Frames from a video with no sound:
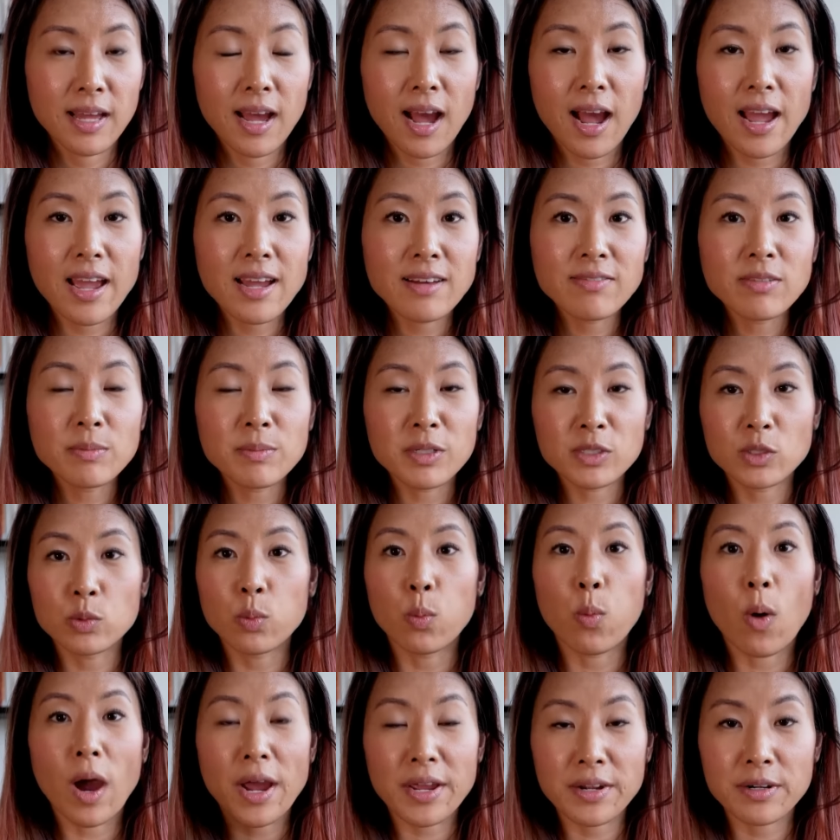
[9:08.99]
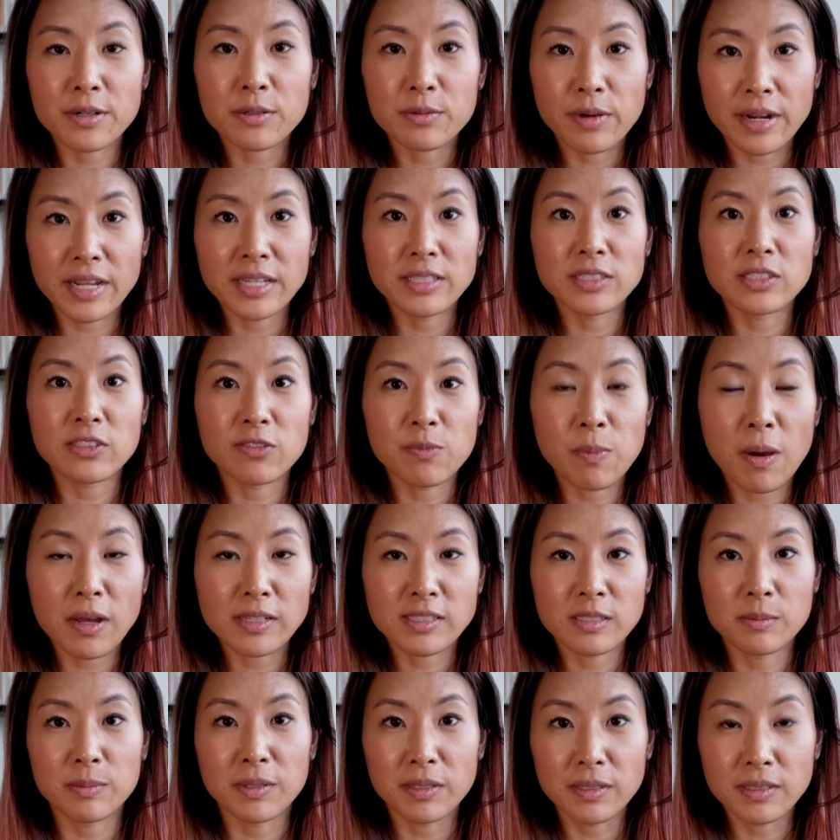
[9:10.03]
I have a much wider range of
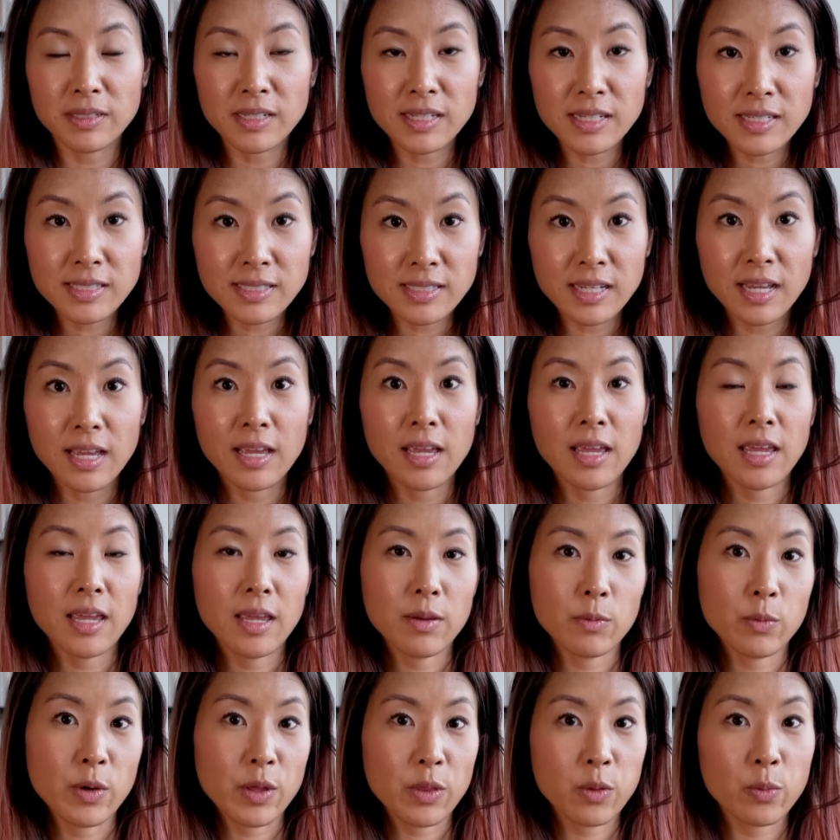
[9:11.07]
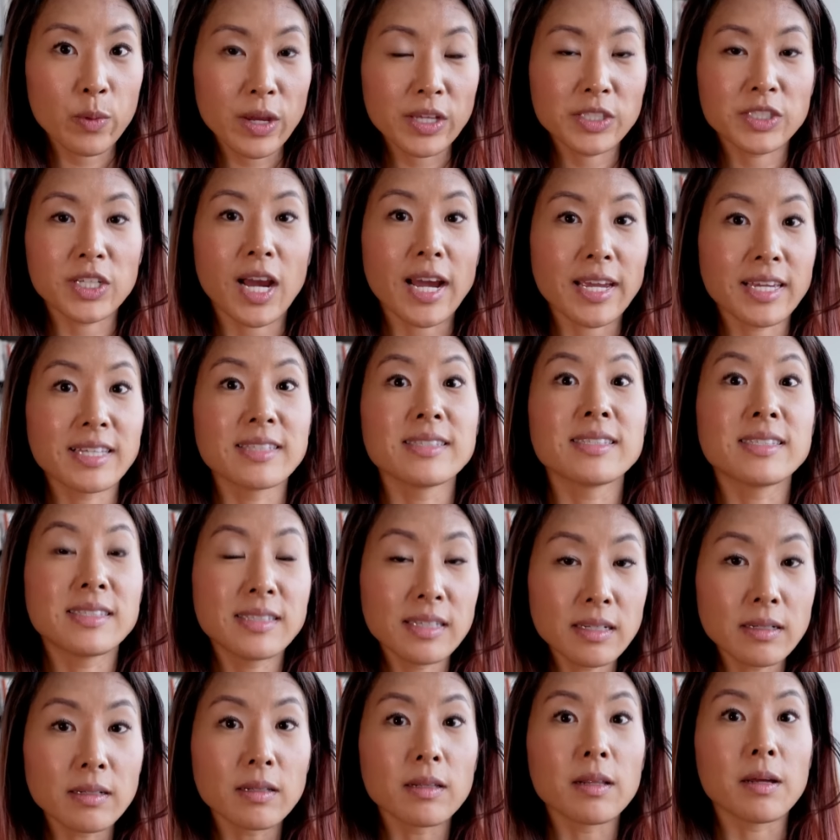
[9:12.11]
possibilities with which I can
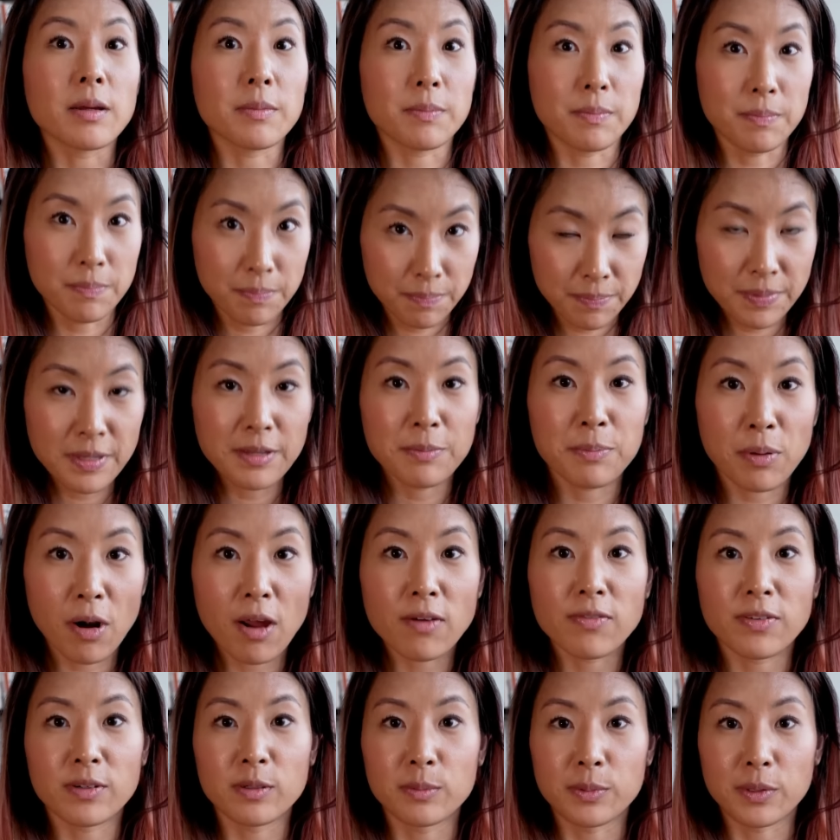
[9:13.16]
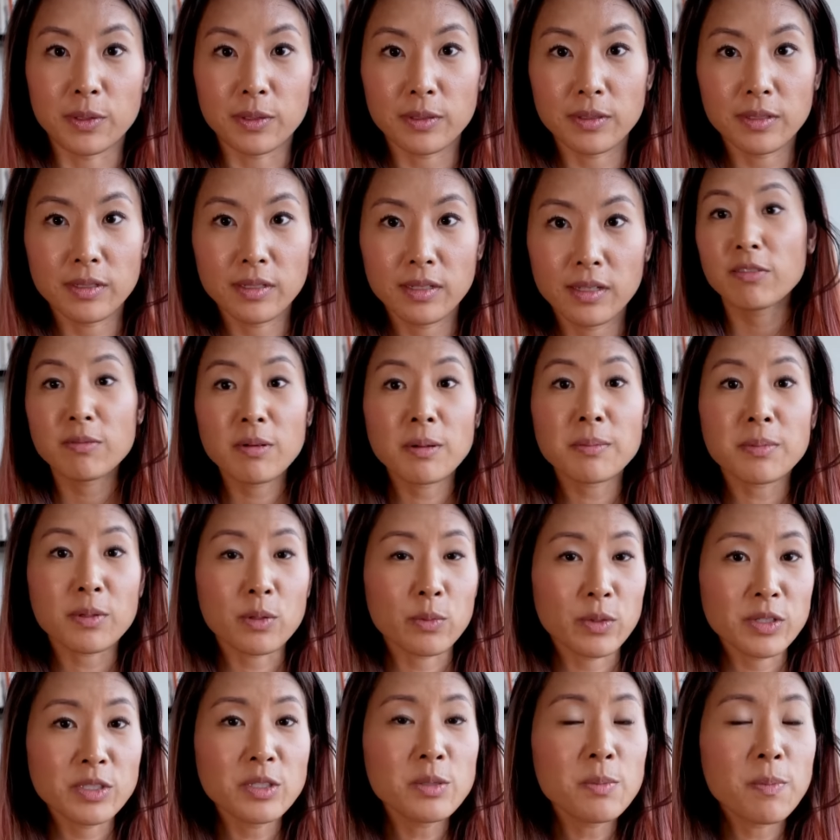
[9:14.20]
still be profitable. Remember,
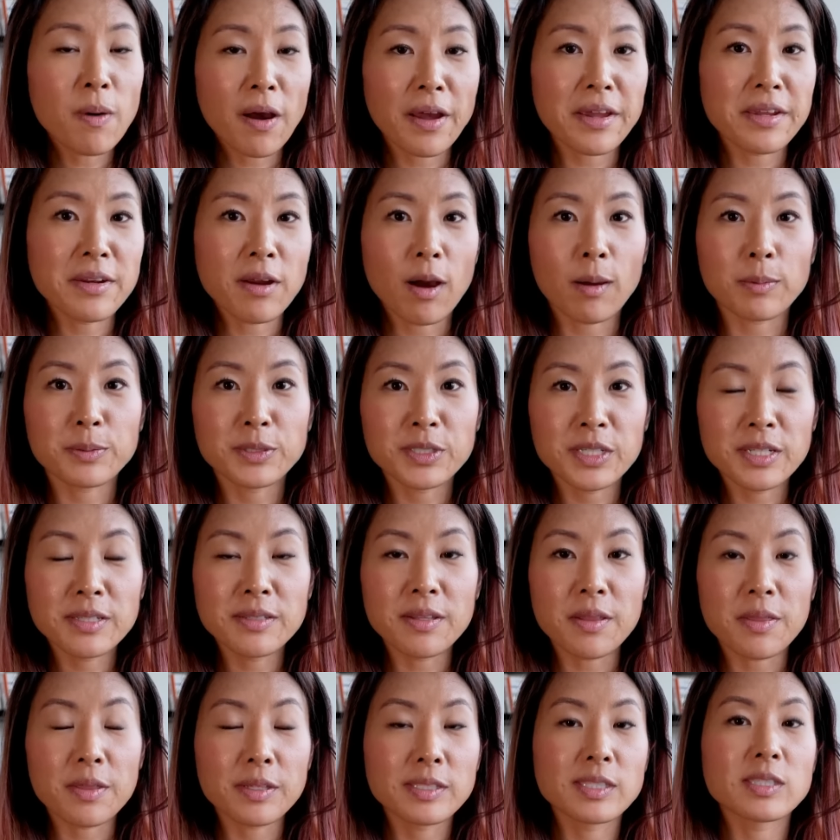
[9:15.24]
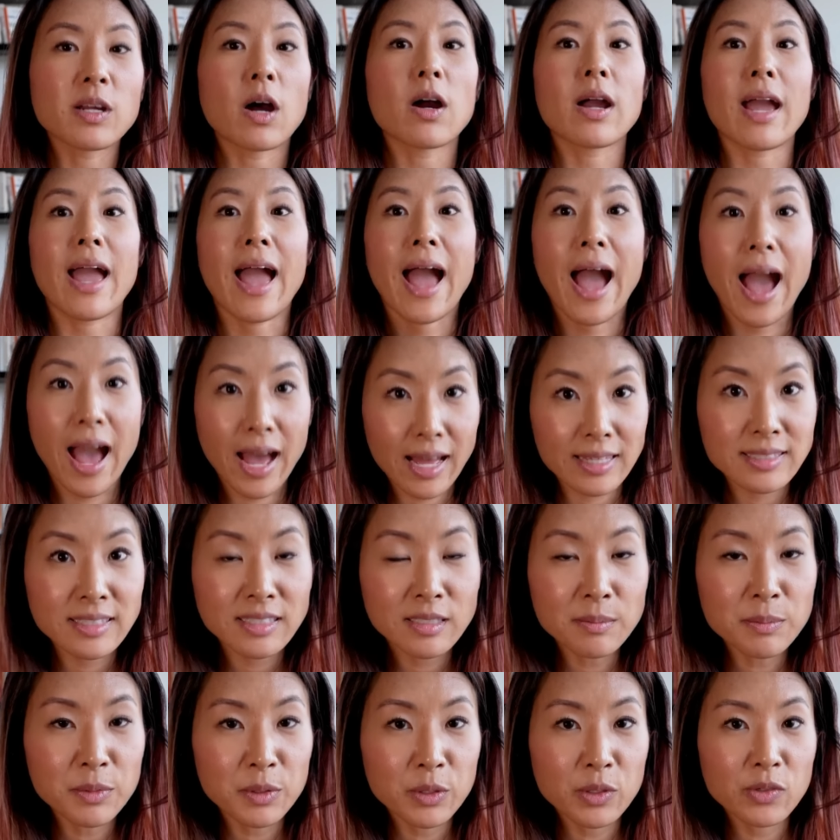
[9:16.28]
when you buy an option, the stock has
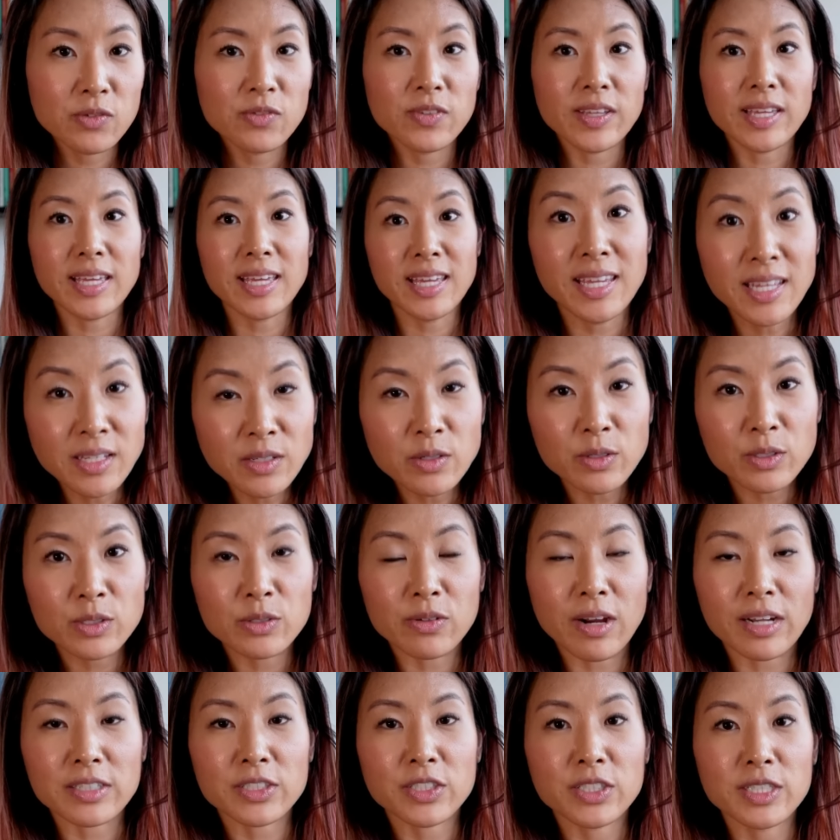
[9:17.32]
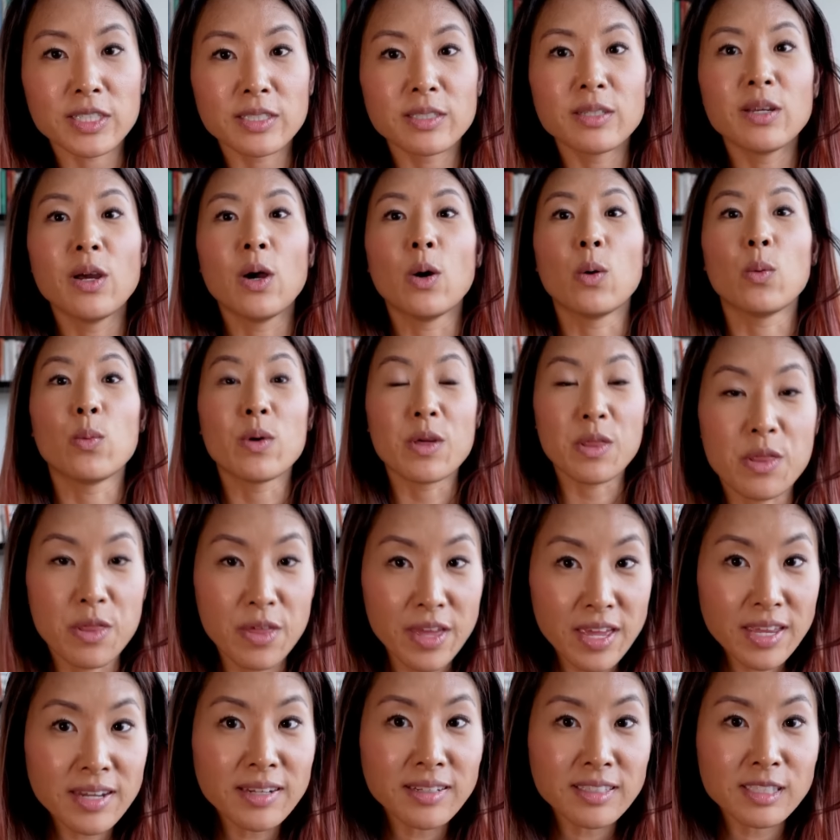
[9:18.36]
to move in your direction
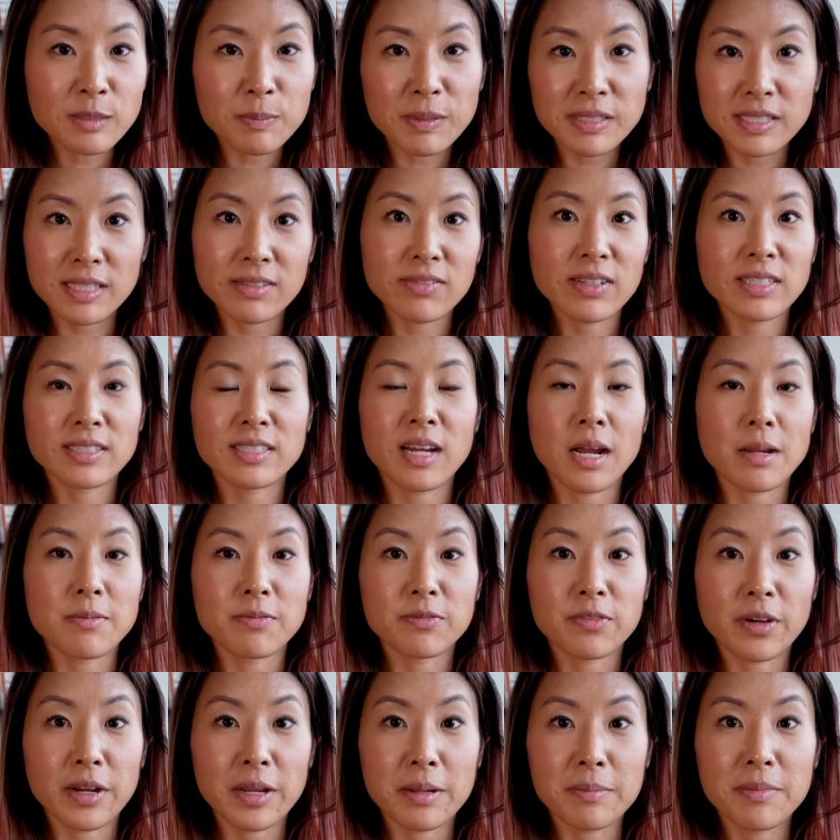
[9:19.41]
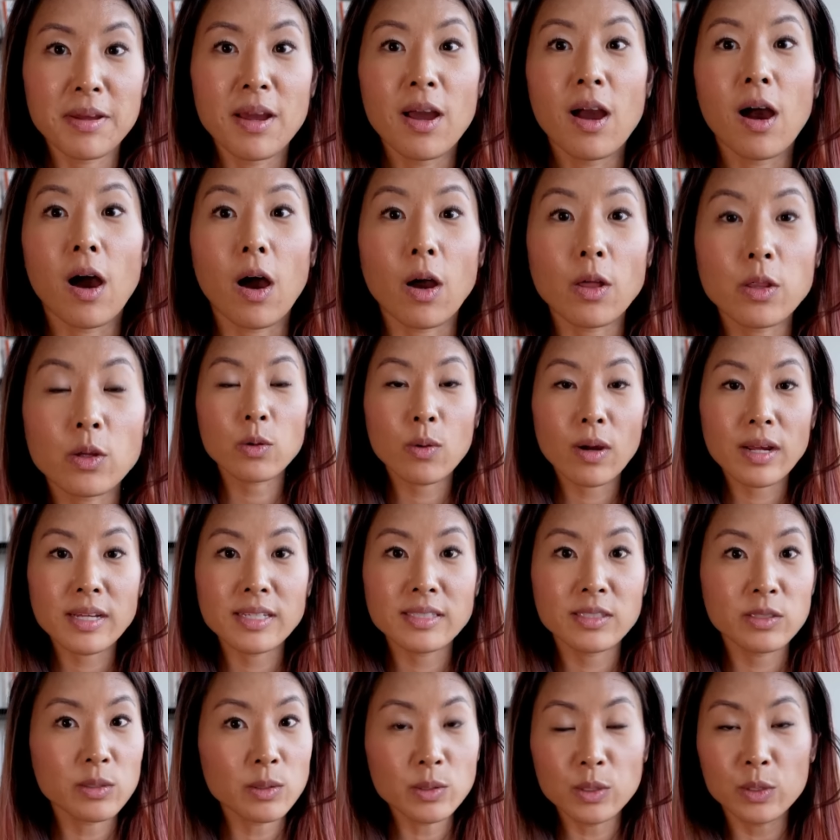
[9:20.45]
within a specific time frame,
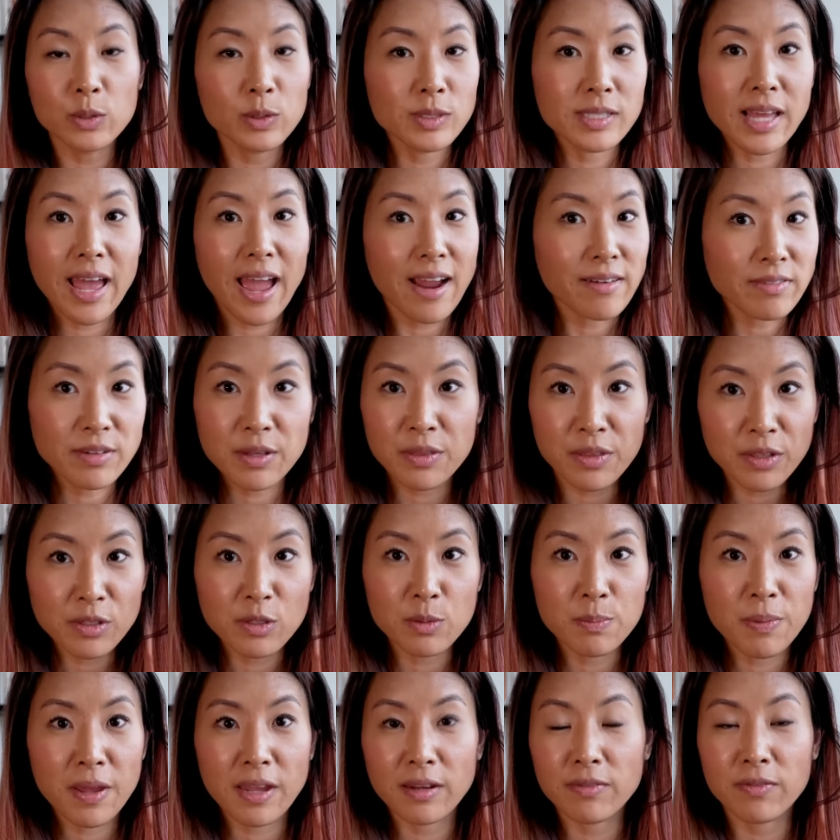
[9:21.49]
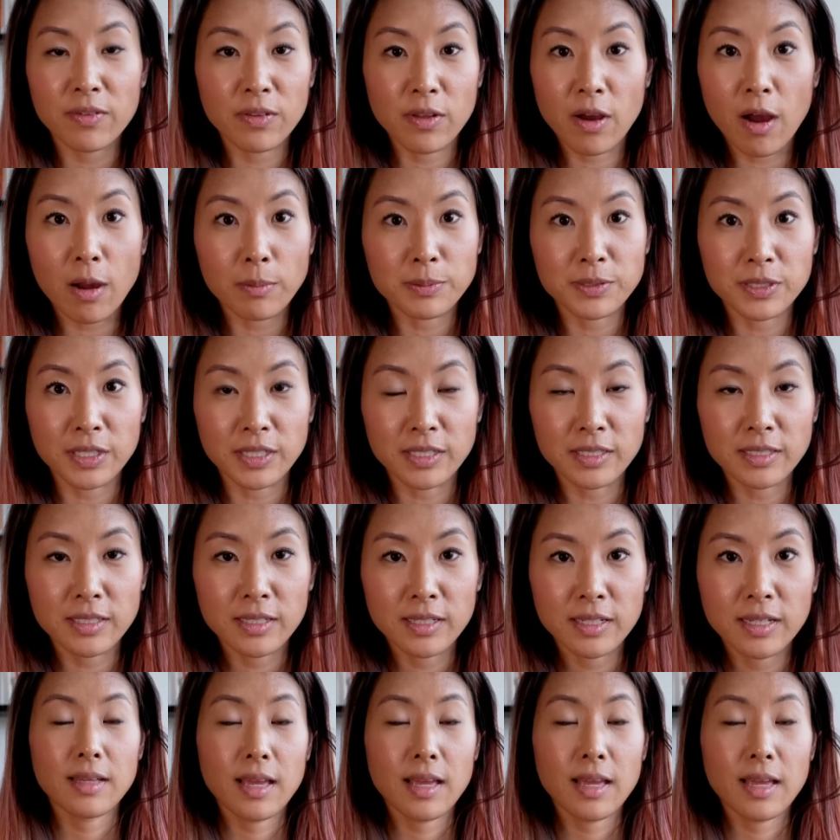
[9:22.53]
otherwise you'll lose everything you paid for the option.